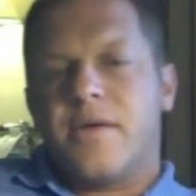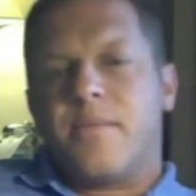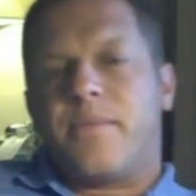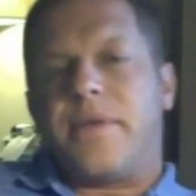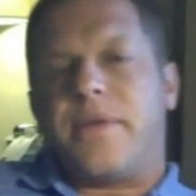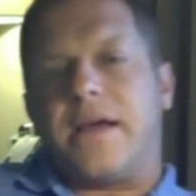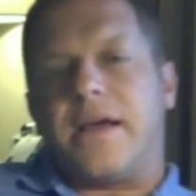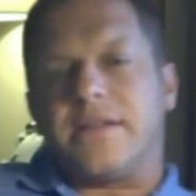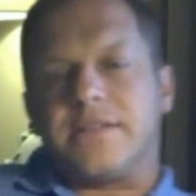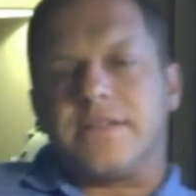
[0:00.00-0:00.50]

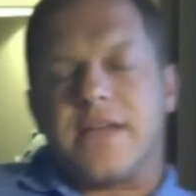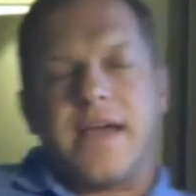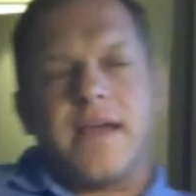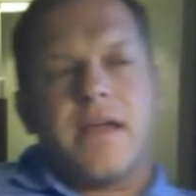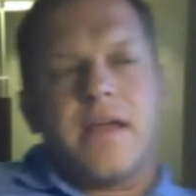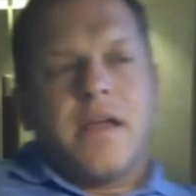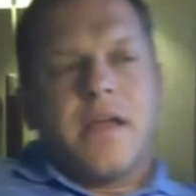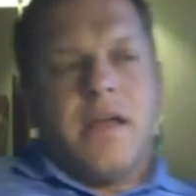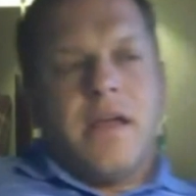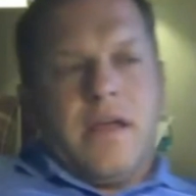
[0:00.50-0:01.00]
But I'll say,
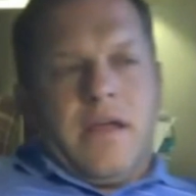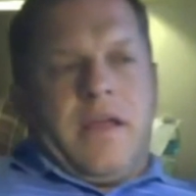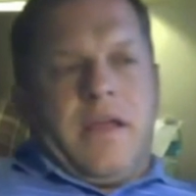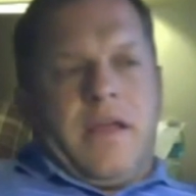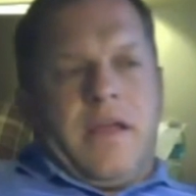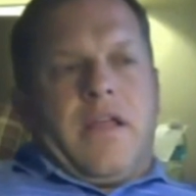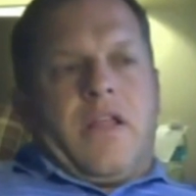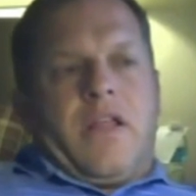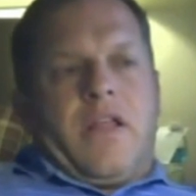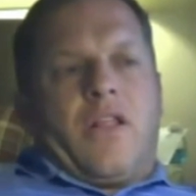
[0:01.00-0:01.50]

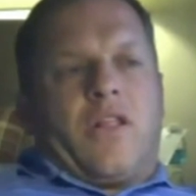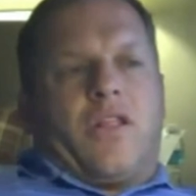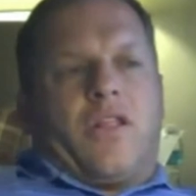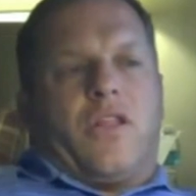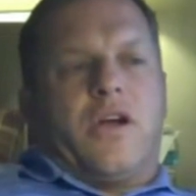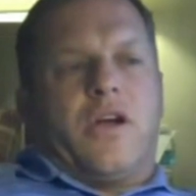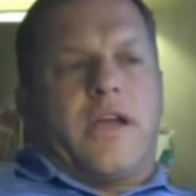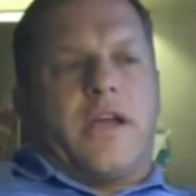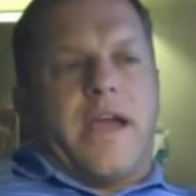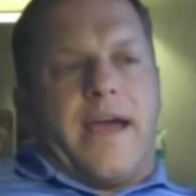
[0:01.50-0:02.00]

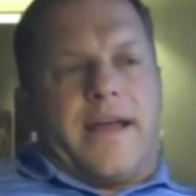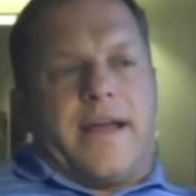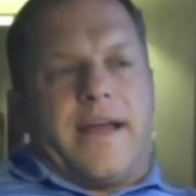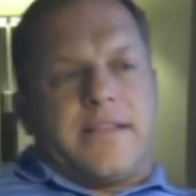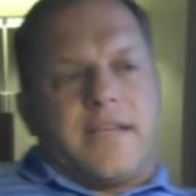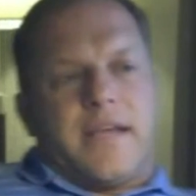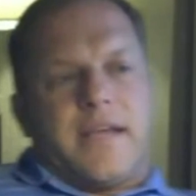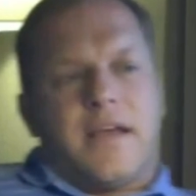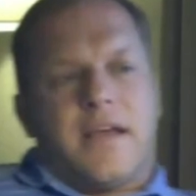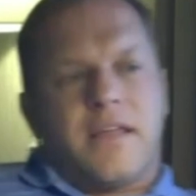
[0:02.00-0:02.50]
look
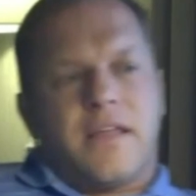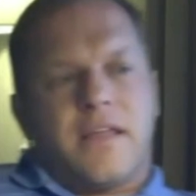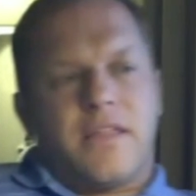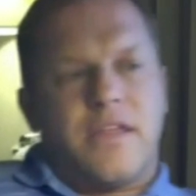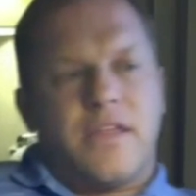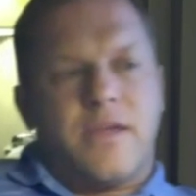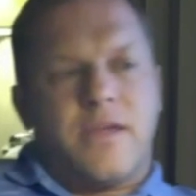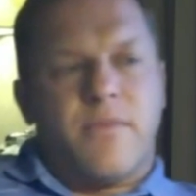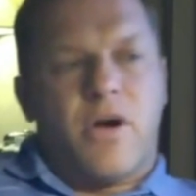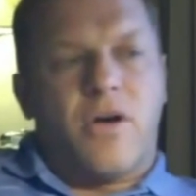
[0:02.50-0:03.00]
at
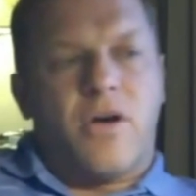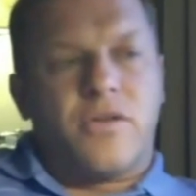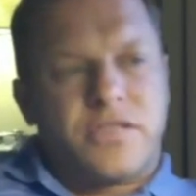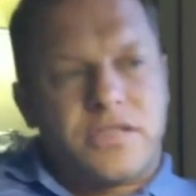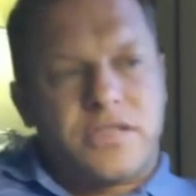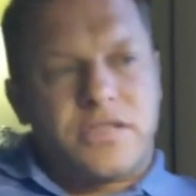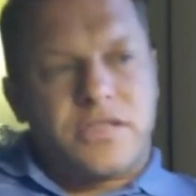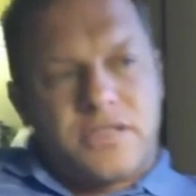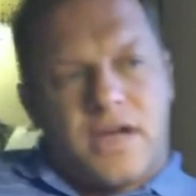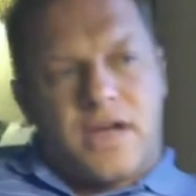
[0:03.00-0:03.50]

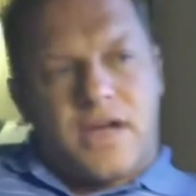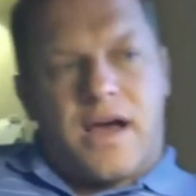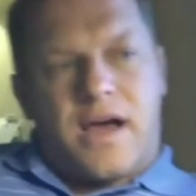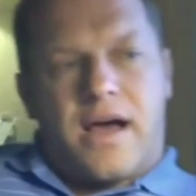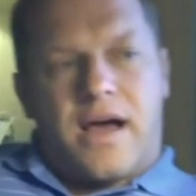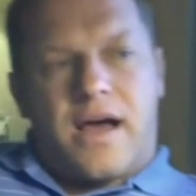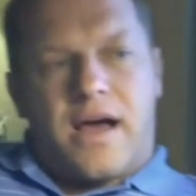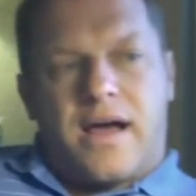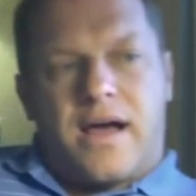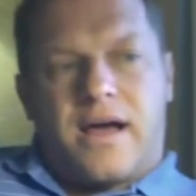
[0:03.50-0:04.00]

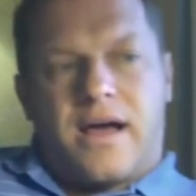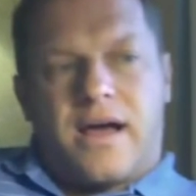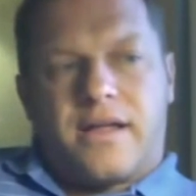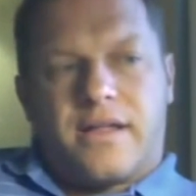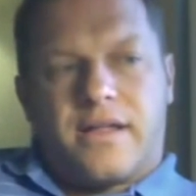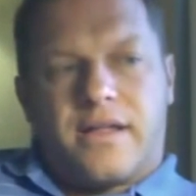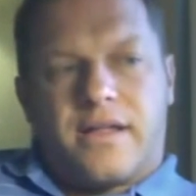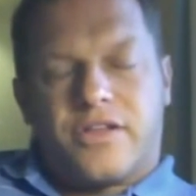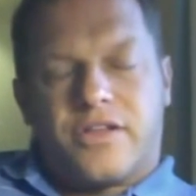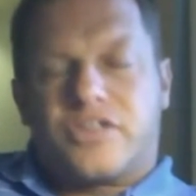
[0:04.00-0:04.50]

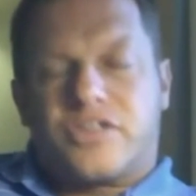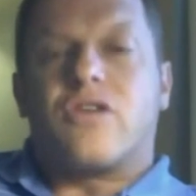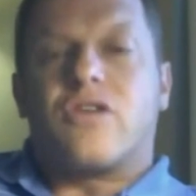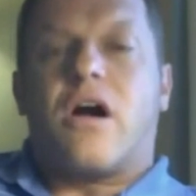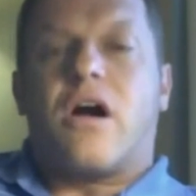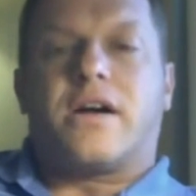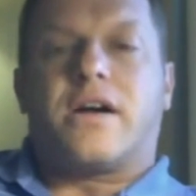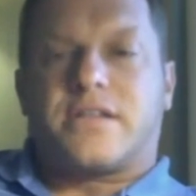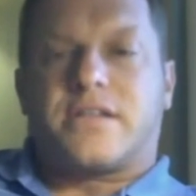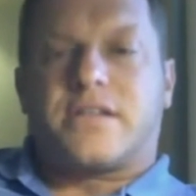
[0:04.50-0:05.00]
the
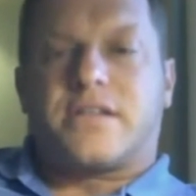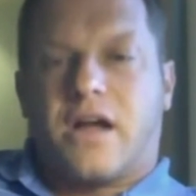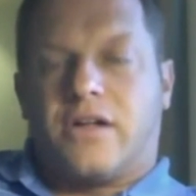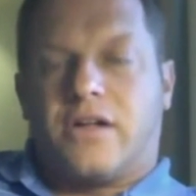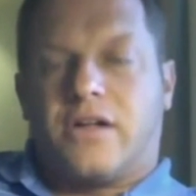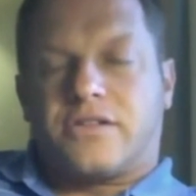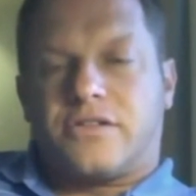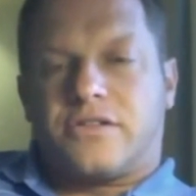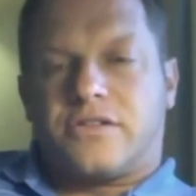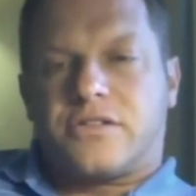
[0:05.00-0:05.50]
strongest
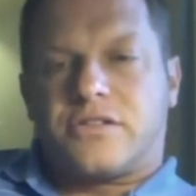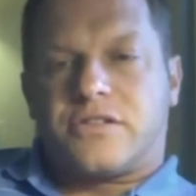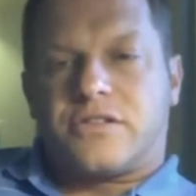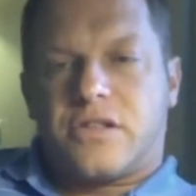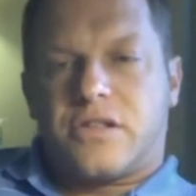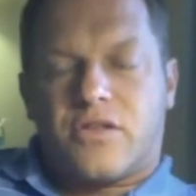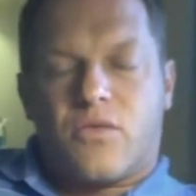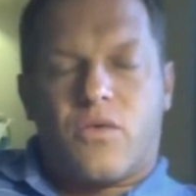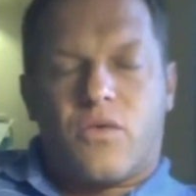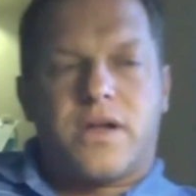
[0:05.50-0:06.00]
cultures,
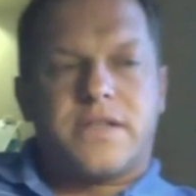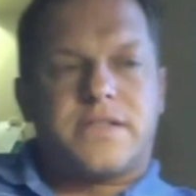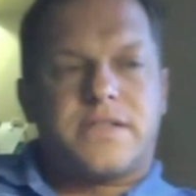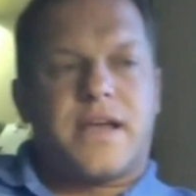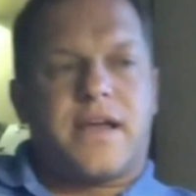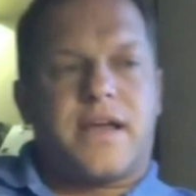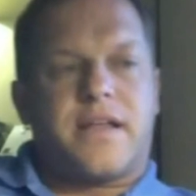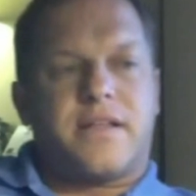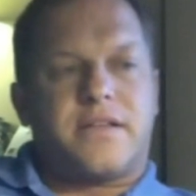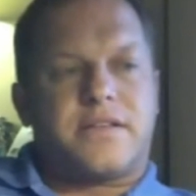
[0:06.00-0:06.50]
the ones
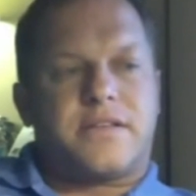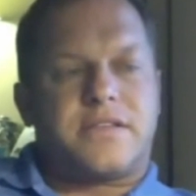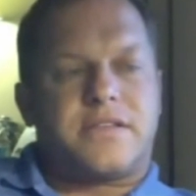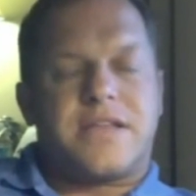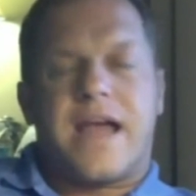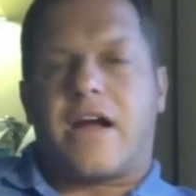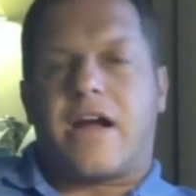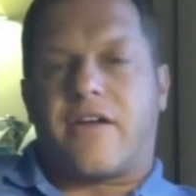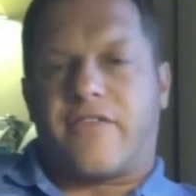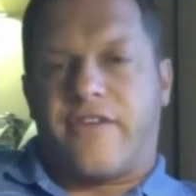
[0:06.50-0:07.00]
that
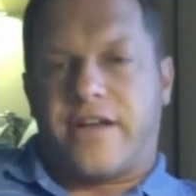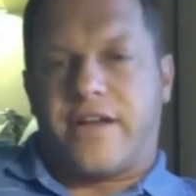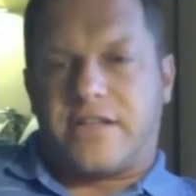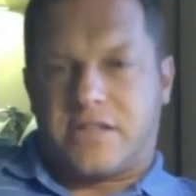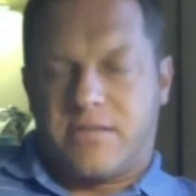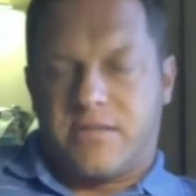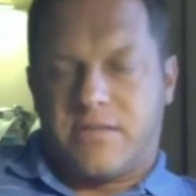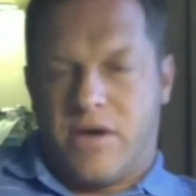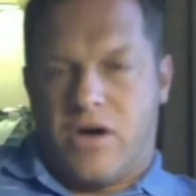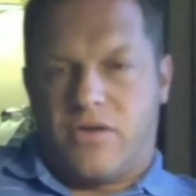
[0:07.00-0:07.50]
sacrifice
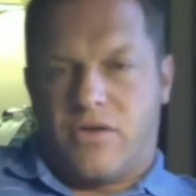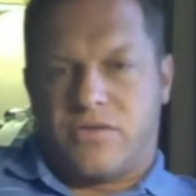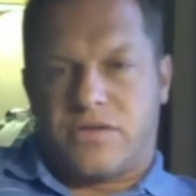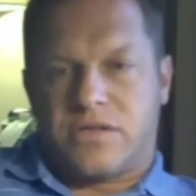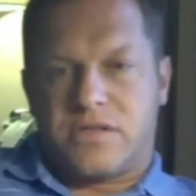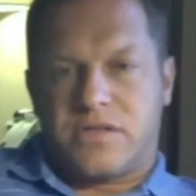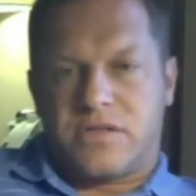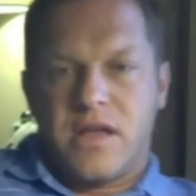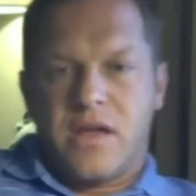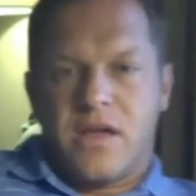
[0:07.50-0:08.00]
the
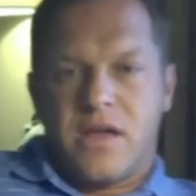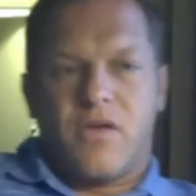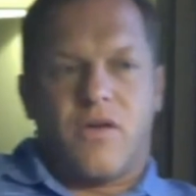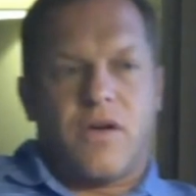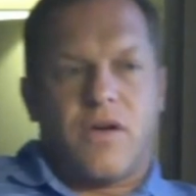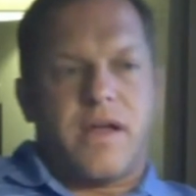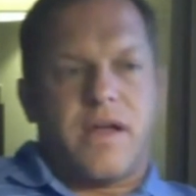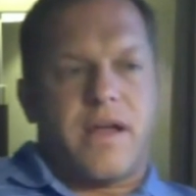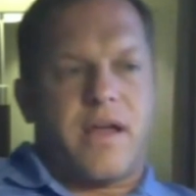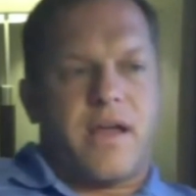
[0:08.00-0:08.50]
most,
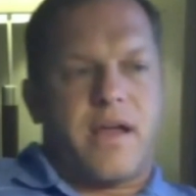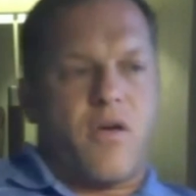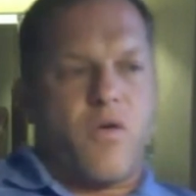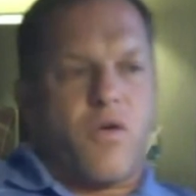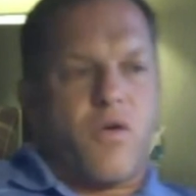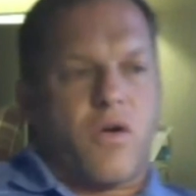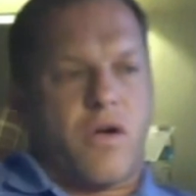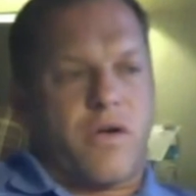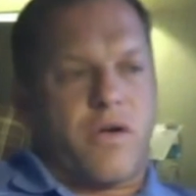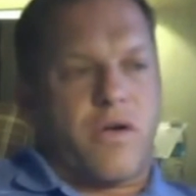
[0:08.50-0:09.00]

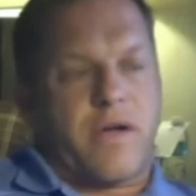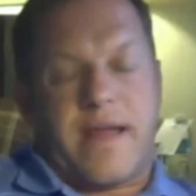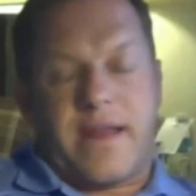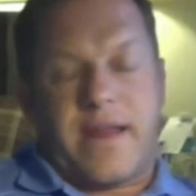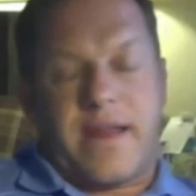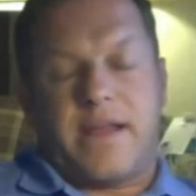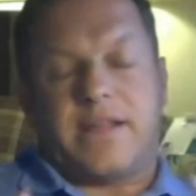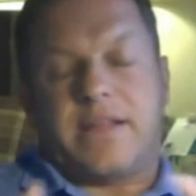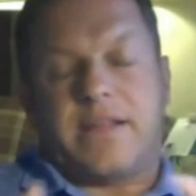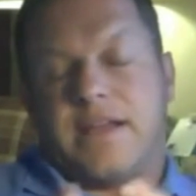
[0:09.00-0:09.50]

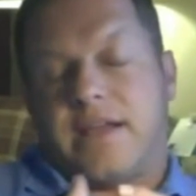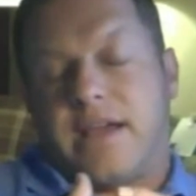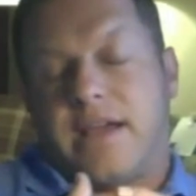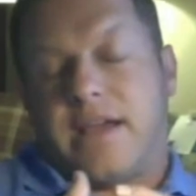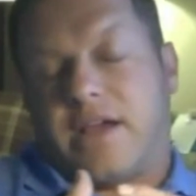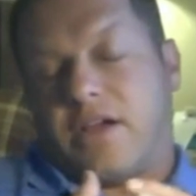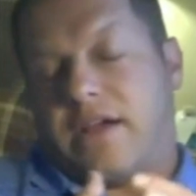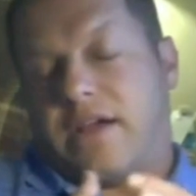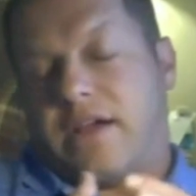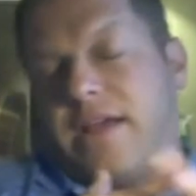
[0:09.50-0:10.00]

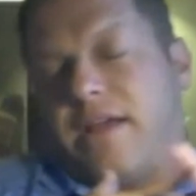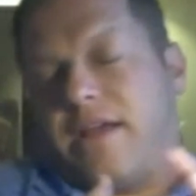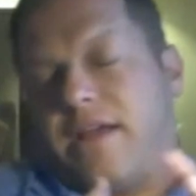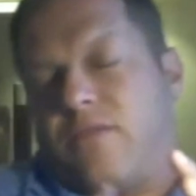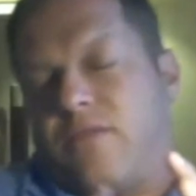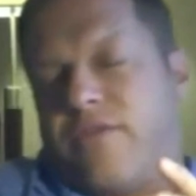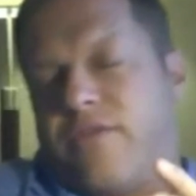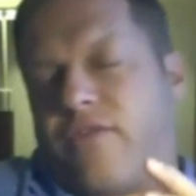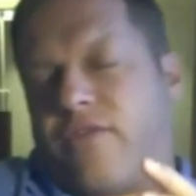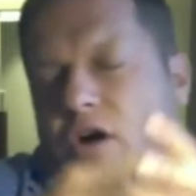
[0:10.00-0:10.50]
and
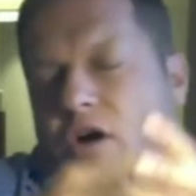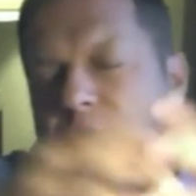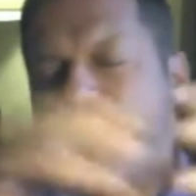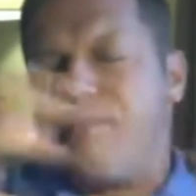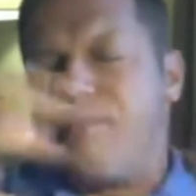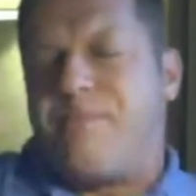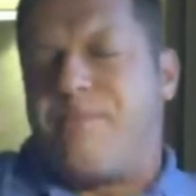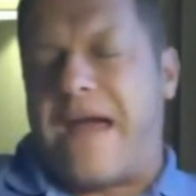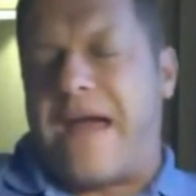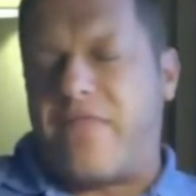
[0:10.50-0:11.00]
we've all
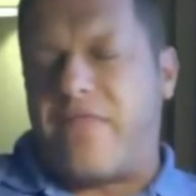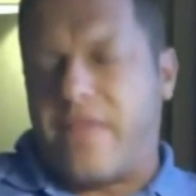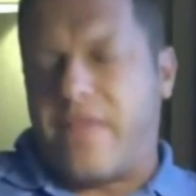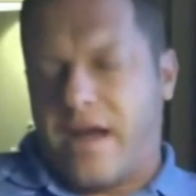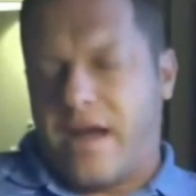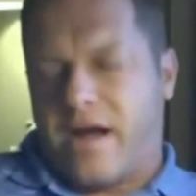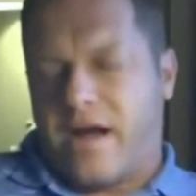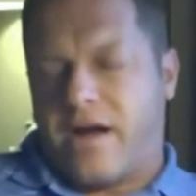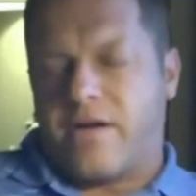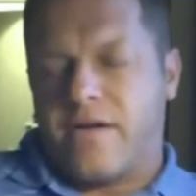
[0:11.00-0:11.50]
been
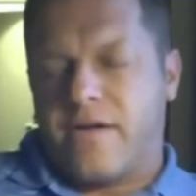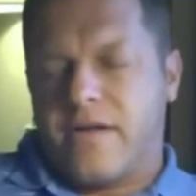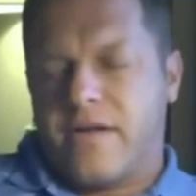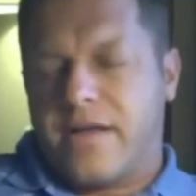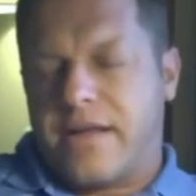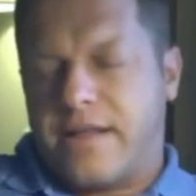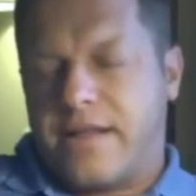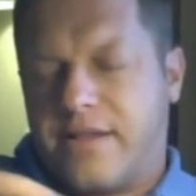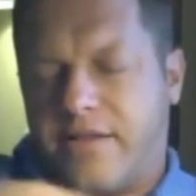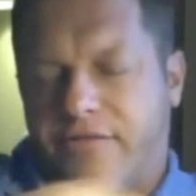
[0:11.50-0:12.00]
there
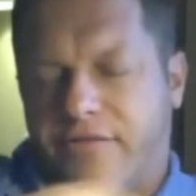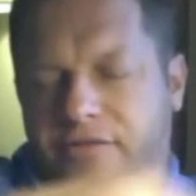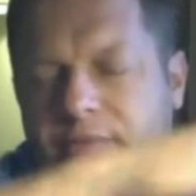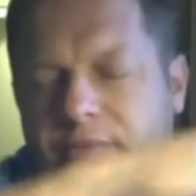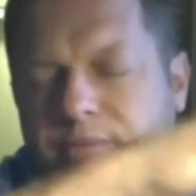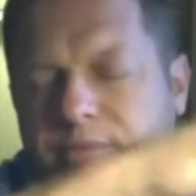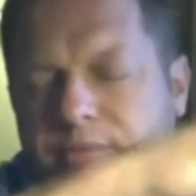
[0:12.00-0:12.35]
in different